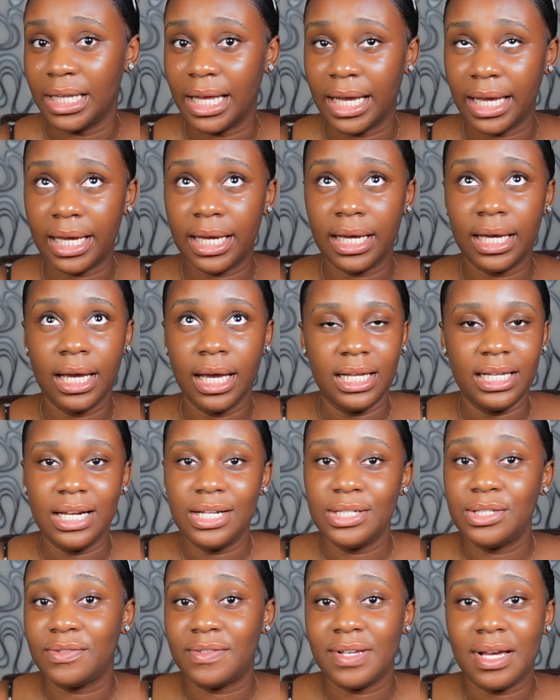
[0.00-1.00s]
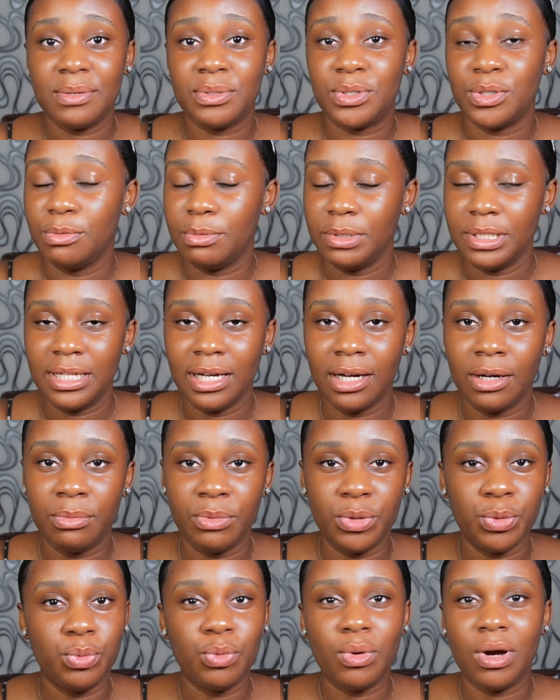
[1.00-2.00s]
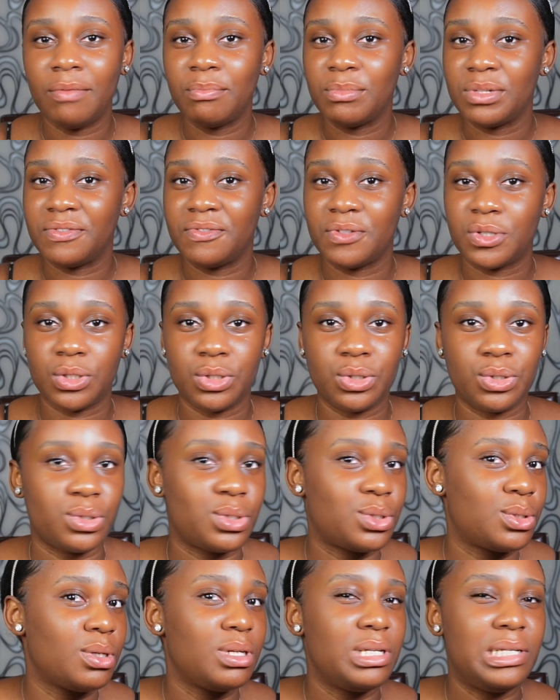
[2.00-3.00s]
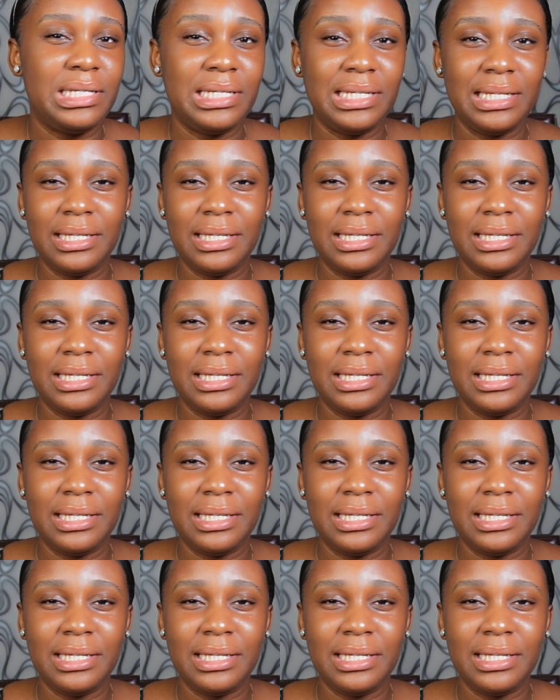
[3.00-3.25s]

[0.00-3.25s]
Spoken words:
Like, yeah, lots of times you'll be down, you won't have motivation to study,